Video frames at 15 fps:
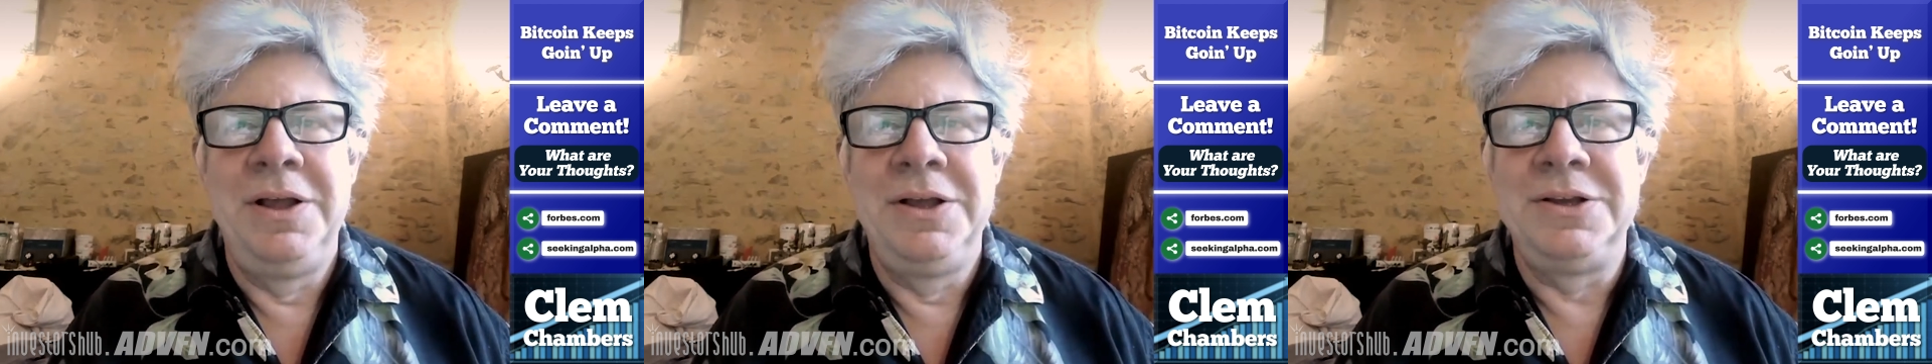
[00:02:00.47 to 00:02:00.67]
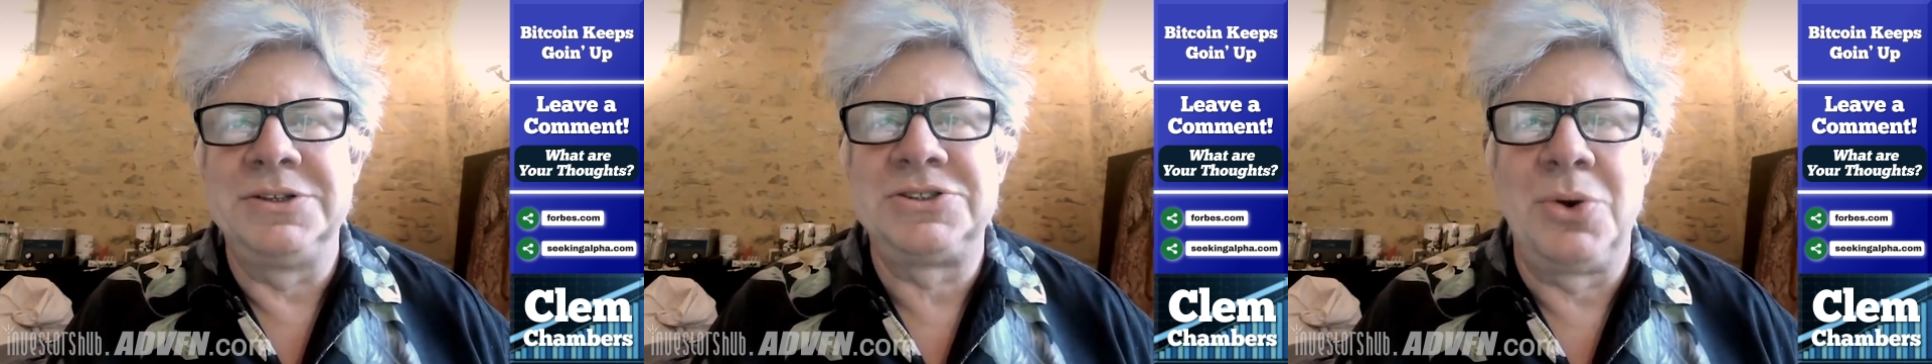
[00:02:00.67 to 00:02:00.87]

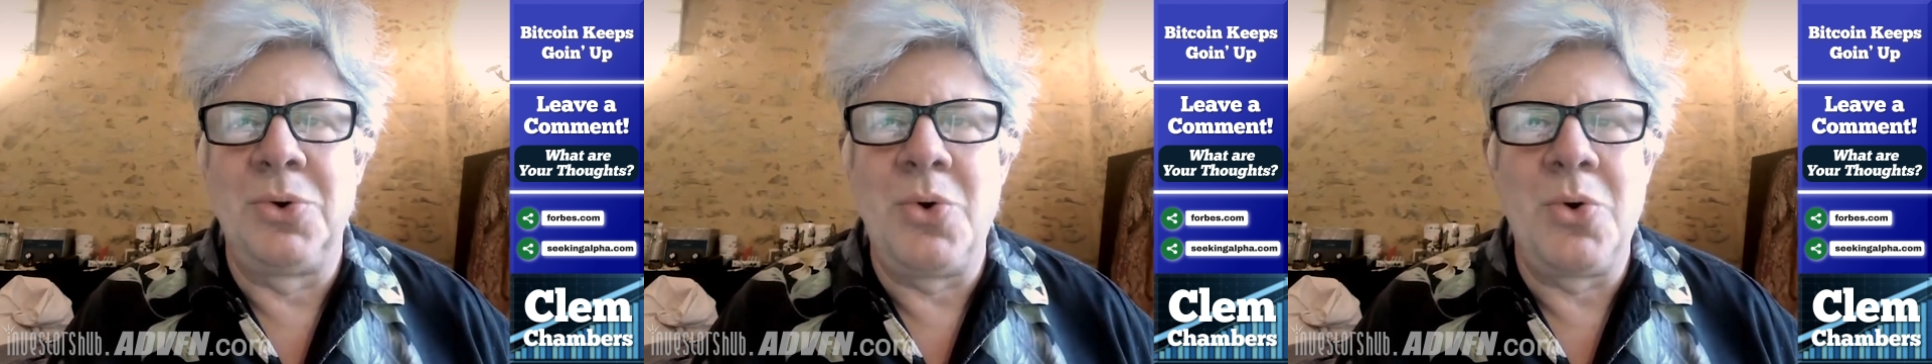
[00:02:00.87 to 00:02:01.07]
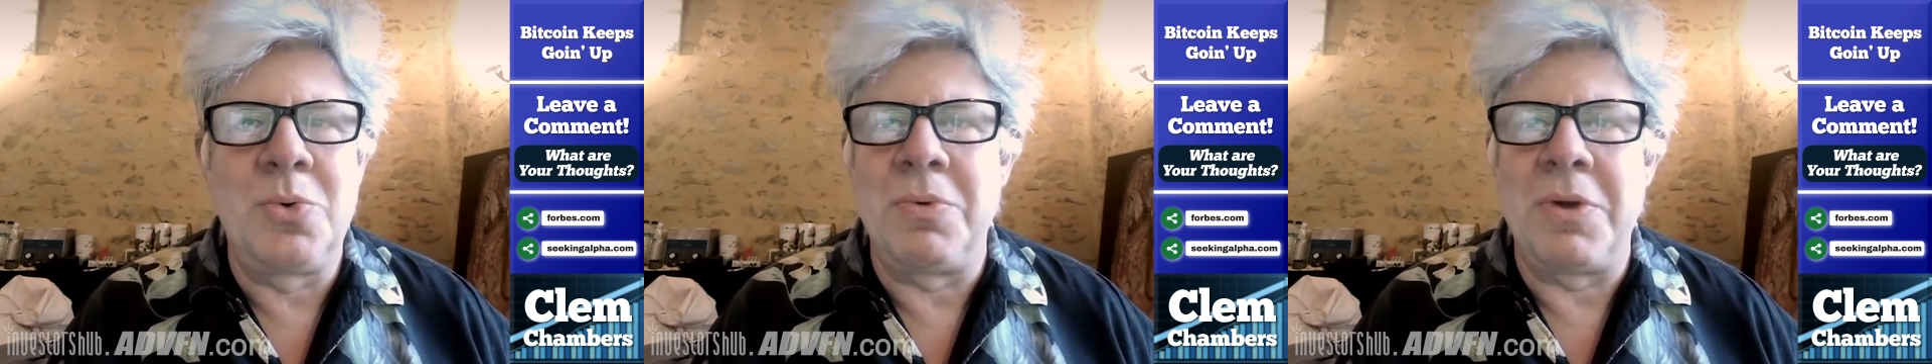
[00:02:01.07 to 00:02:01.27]
Because they're
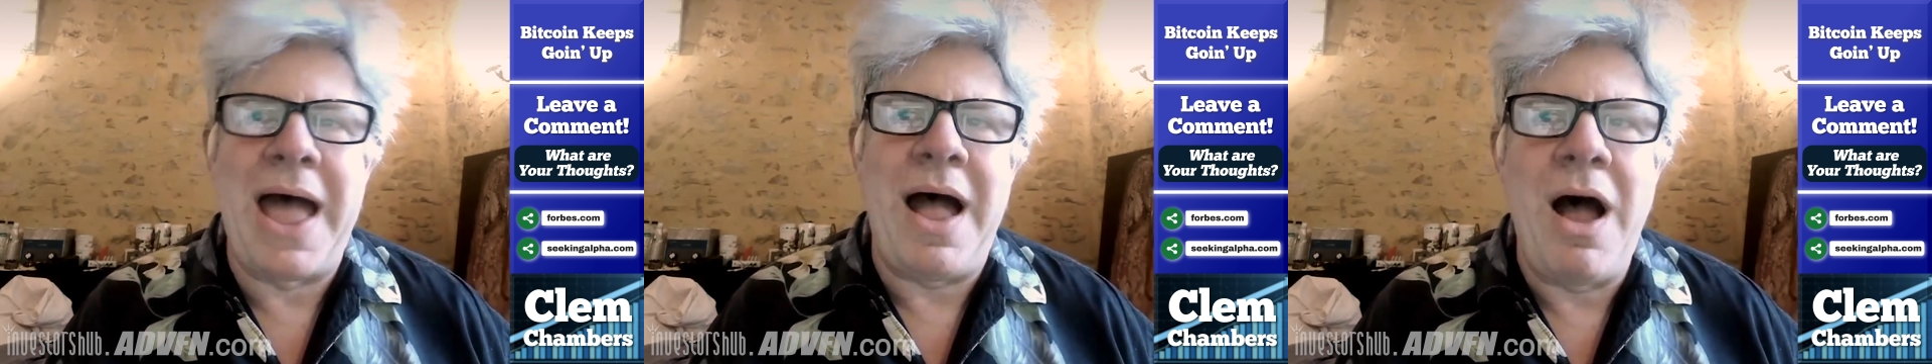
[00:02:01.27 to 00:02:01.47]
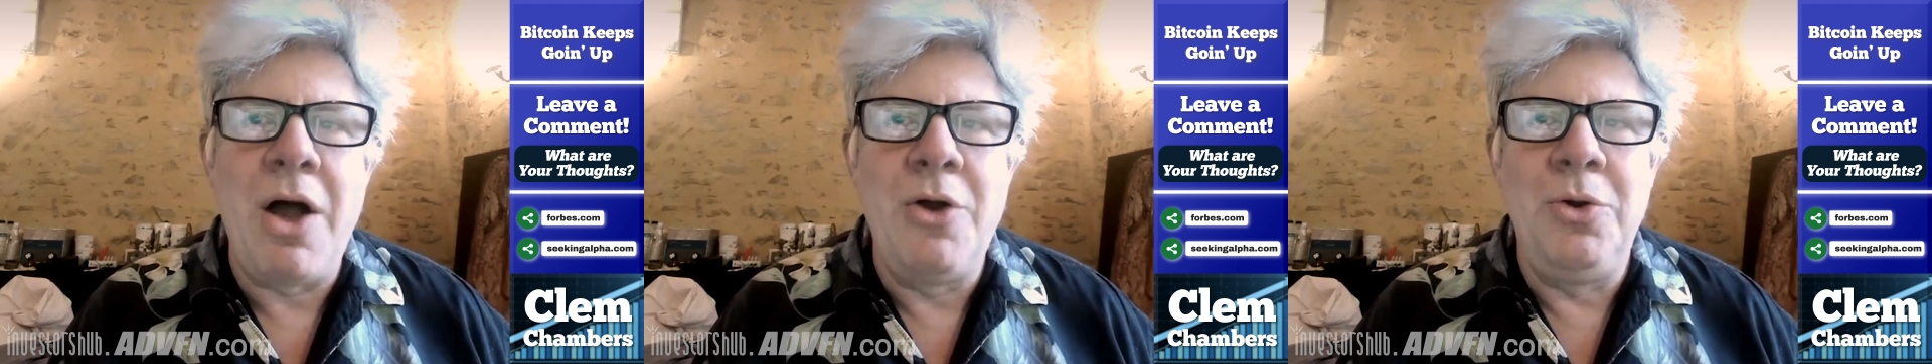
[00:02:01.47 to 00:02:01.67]
all at
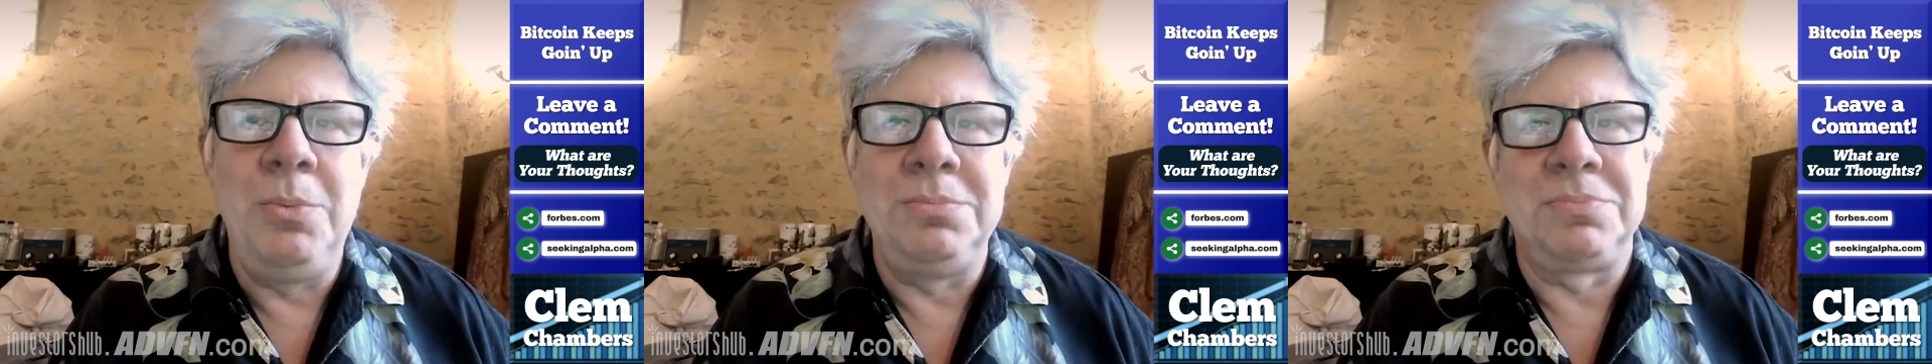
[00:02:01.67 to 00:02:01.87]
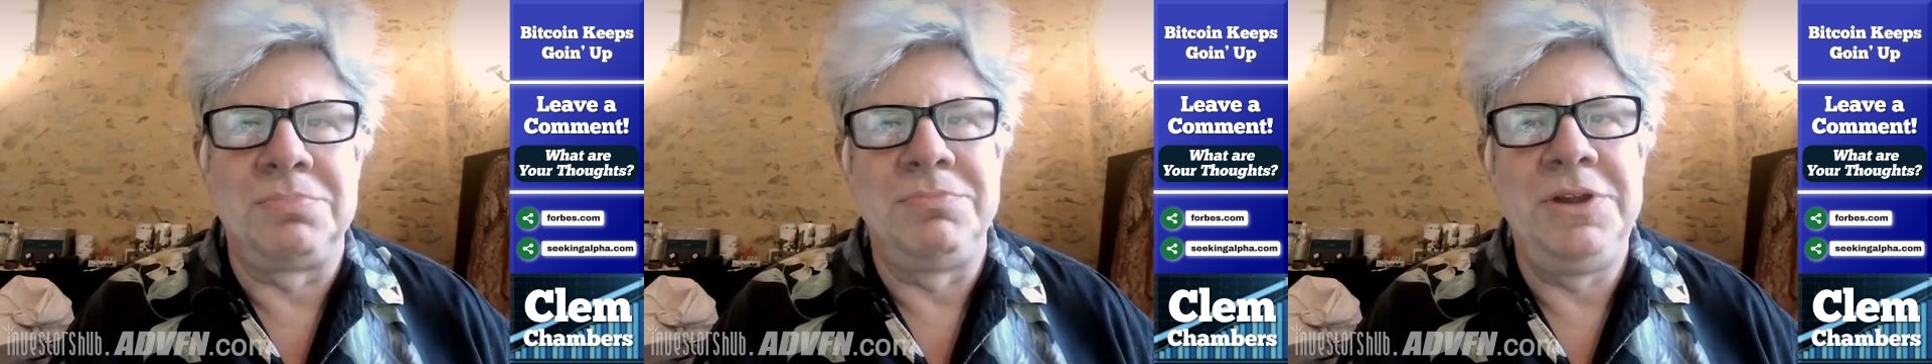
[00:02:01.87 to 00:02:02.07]

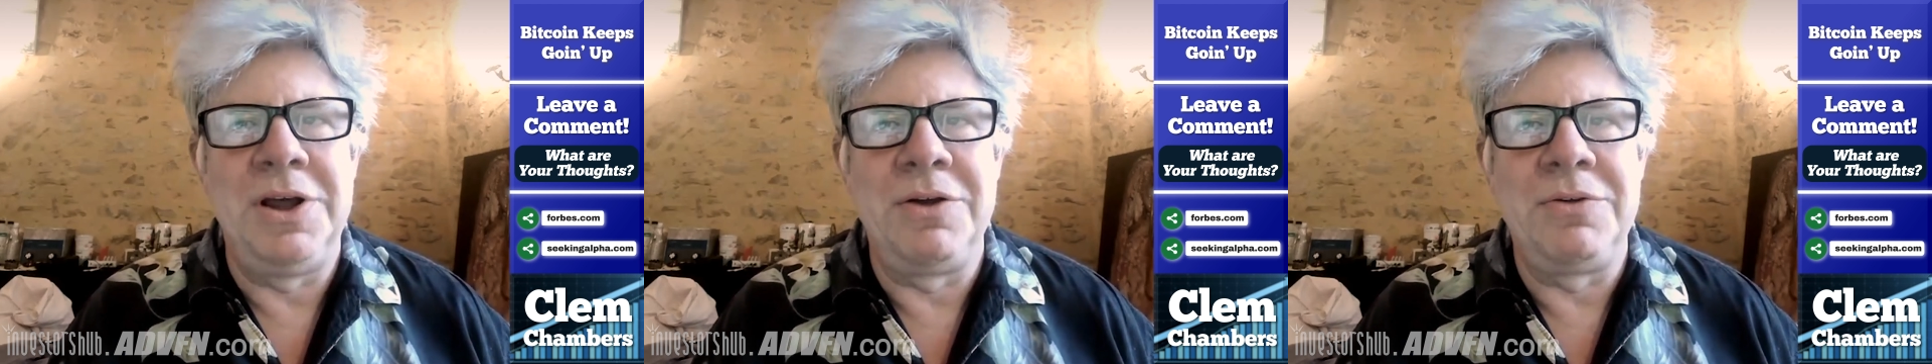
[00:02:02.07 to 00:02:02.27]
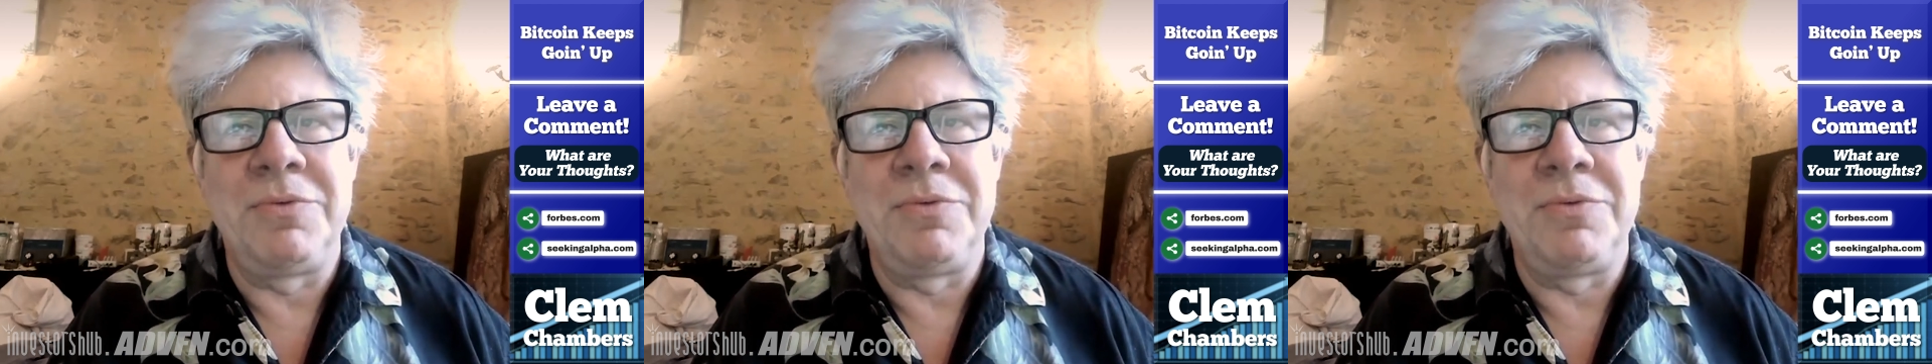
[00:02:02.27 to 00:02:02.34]
home, you know,